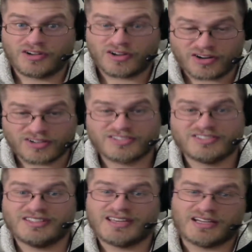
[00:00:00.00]

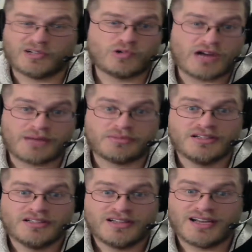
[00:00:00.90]
honestly kind of crap.
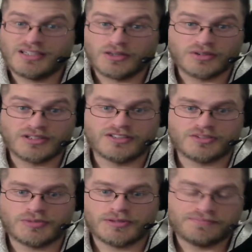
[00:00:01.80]
I know it is,
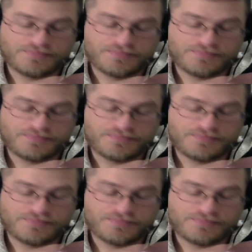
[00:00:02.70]
but